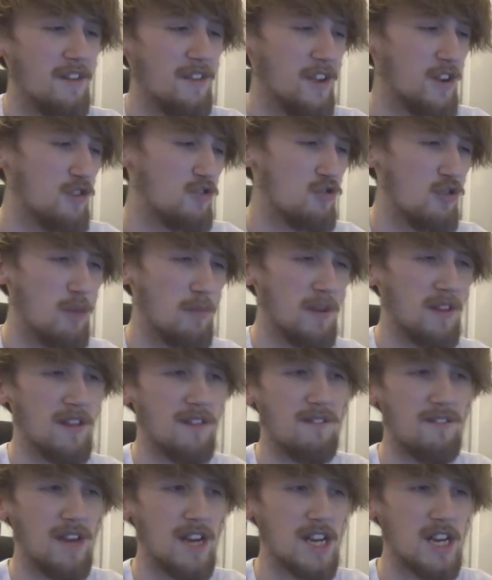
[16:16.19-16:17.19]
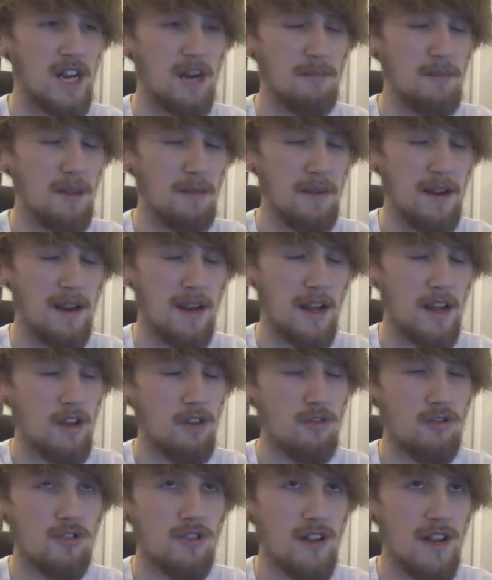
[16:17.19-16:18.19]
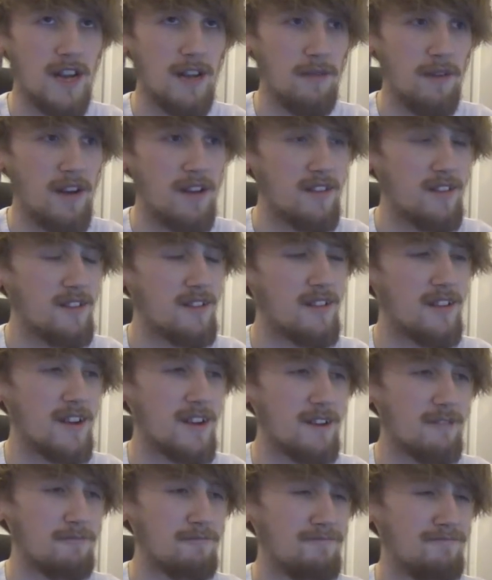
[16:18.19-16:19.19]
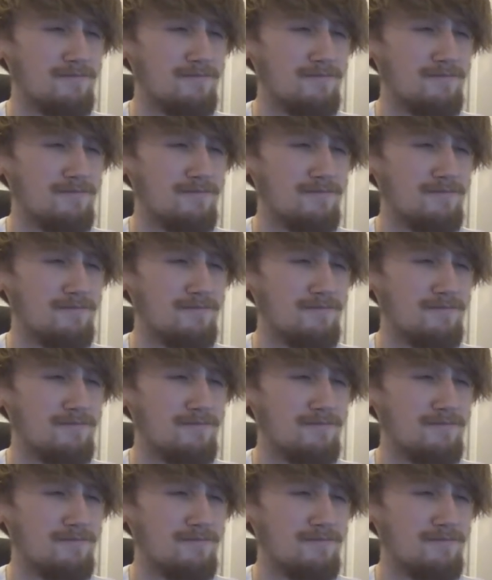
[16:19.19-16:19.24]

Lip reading: and then dropping the flashlight, but then being like, oh, just leave it. It's like,